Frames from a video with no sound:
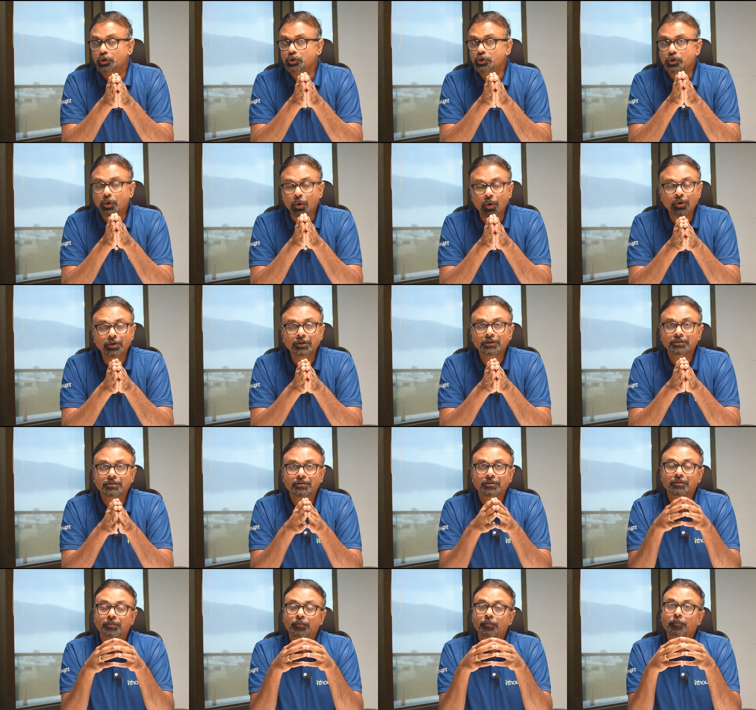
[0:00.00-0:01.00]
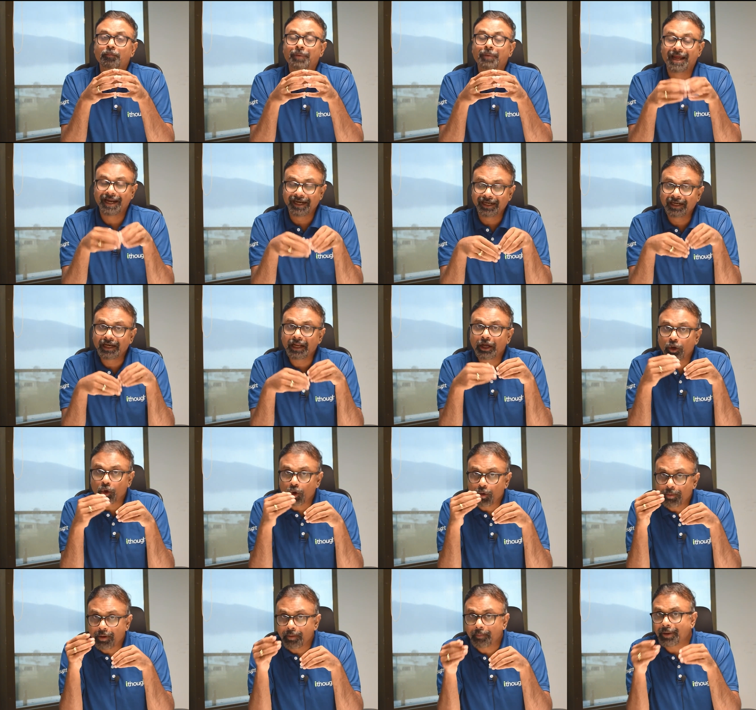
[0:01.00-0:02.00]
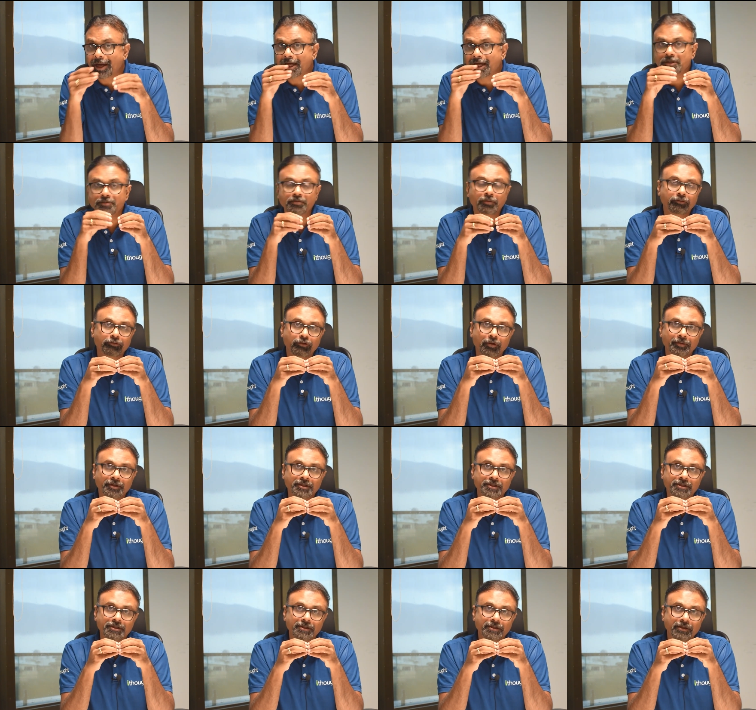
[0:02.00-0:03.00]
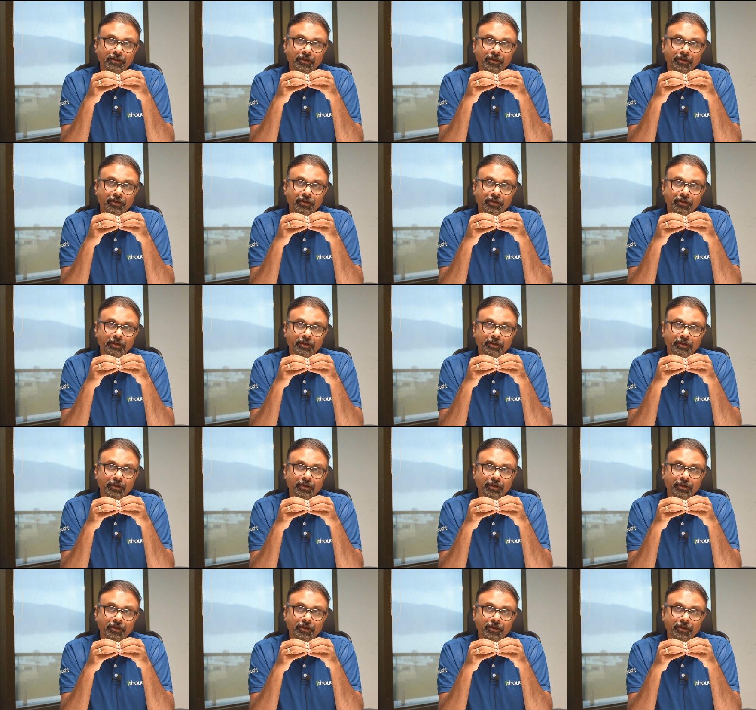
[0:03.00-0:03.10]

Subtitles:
Don't blindly go by past performance.